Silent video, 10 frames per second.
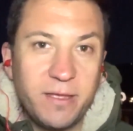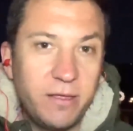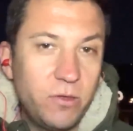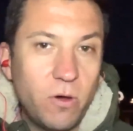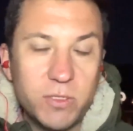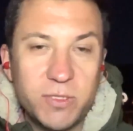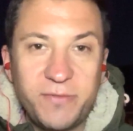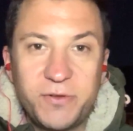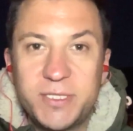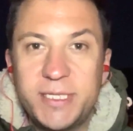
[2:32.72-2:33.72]
you also
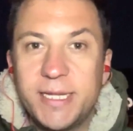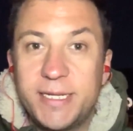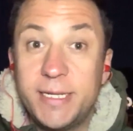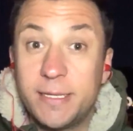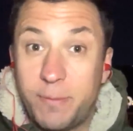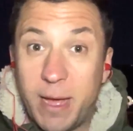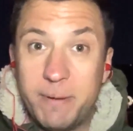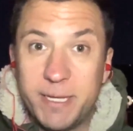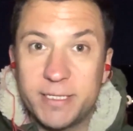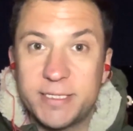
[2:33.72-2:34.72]
have to see that here the
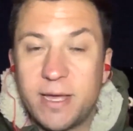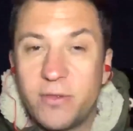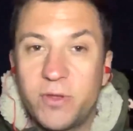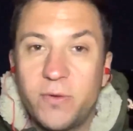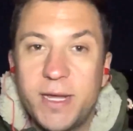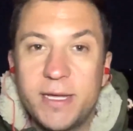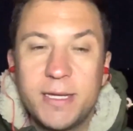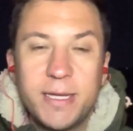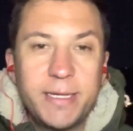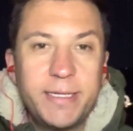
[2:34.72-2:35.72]
public in South Korea
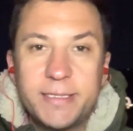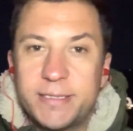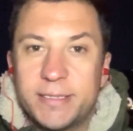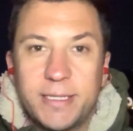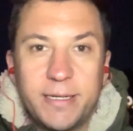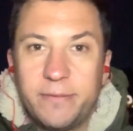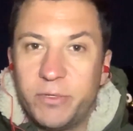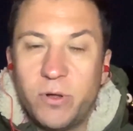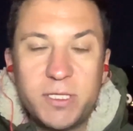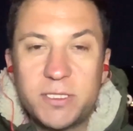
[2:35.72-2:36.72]
is
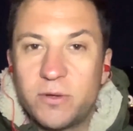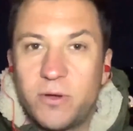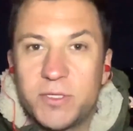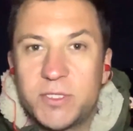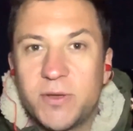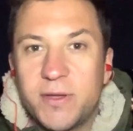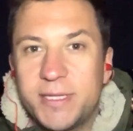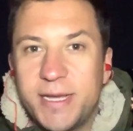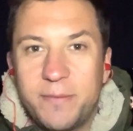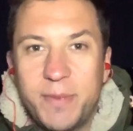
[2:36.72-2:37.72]
not so concerned.
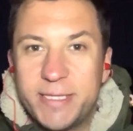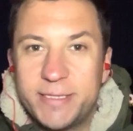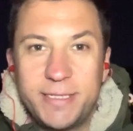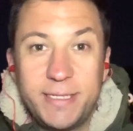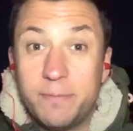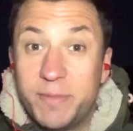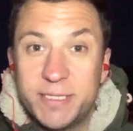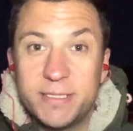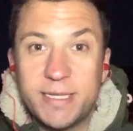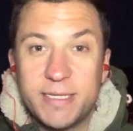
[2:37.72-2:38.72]
They are basically
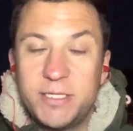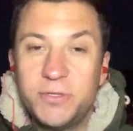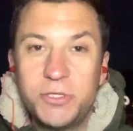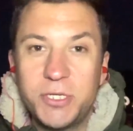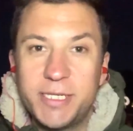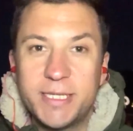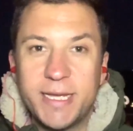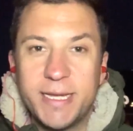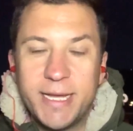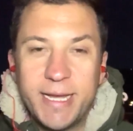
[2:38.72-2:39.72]
business as usual.
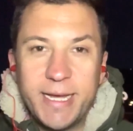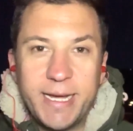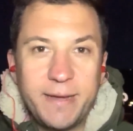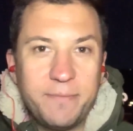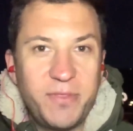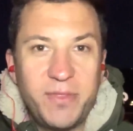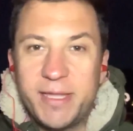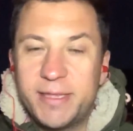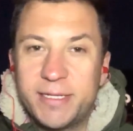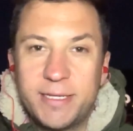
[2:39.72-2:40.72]
They
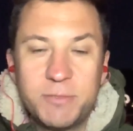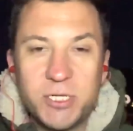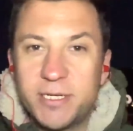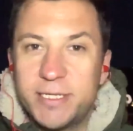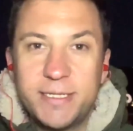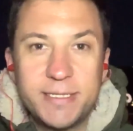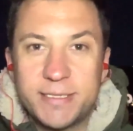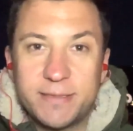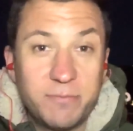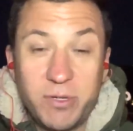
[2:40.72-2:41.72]
think that Jong Un
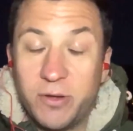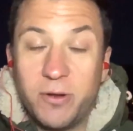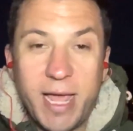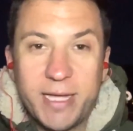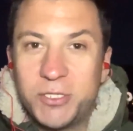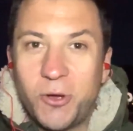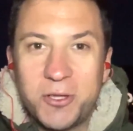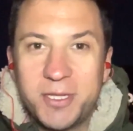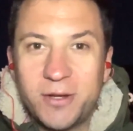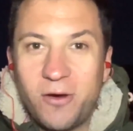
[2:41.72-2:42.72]
is, like a
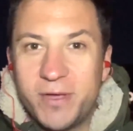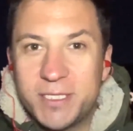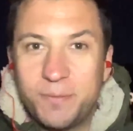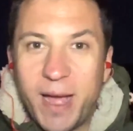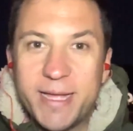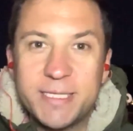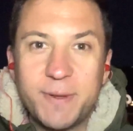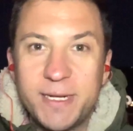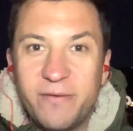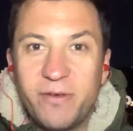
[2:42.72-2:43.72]
dog that always bites
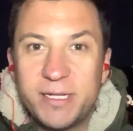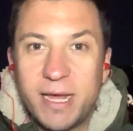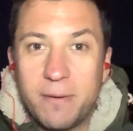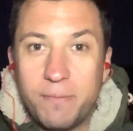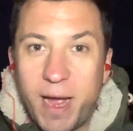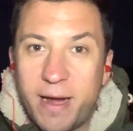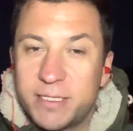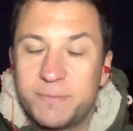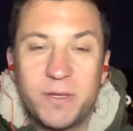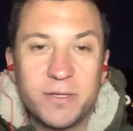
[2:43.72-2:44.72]
but never
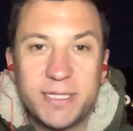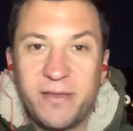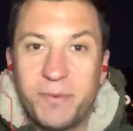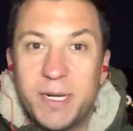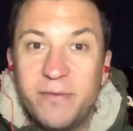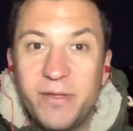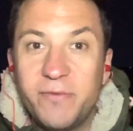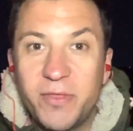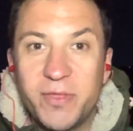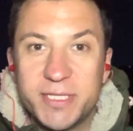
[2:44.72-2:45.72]
barks, because they have been living
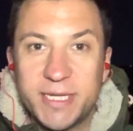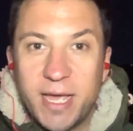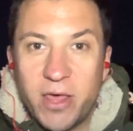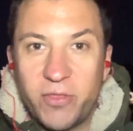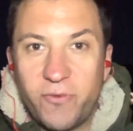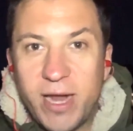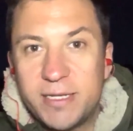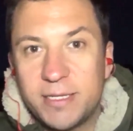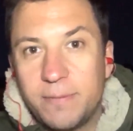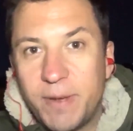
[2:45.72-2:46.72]
with this
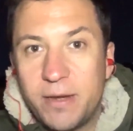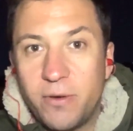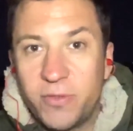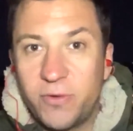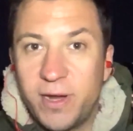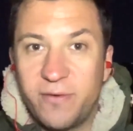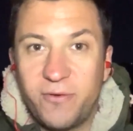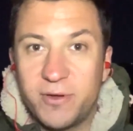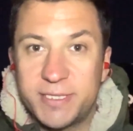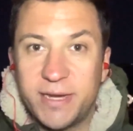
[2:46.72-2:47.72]
threat by North Korea
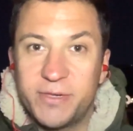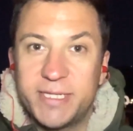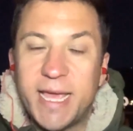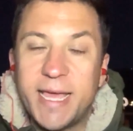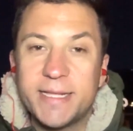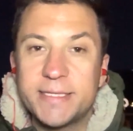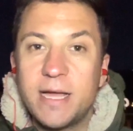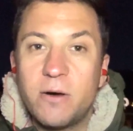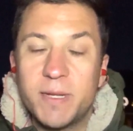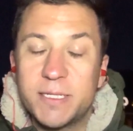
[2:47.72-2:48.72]
for several decades
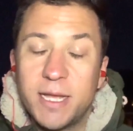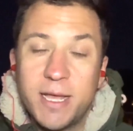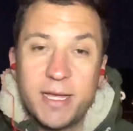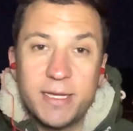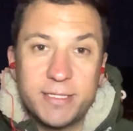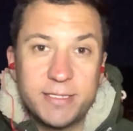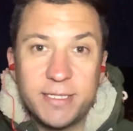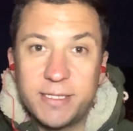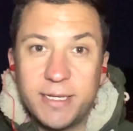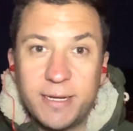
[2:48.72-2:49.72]
now. But
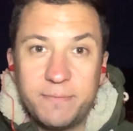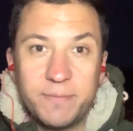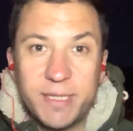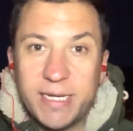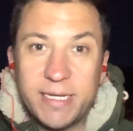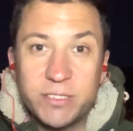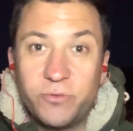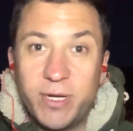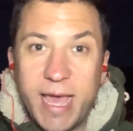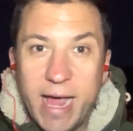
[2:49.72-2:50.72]
still, that doesn't
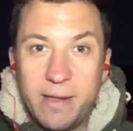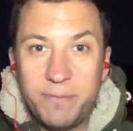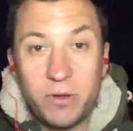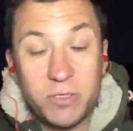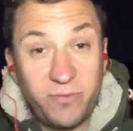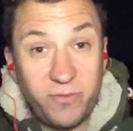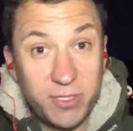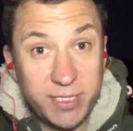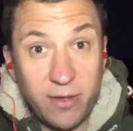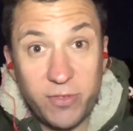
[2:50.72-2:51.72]
really help also for
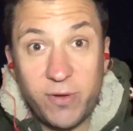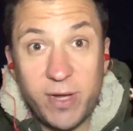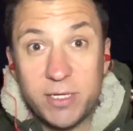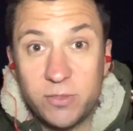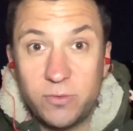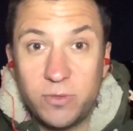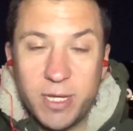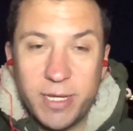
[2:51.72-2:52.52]
South Korea to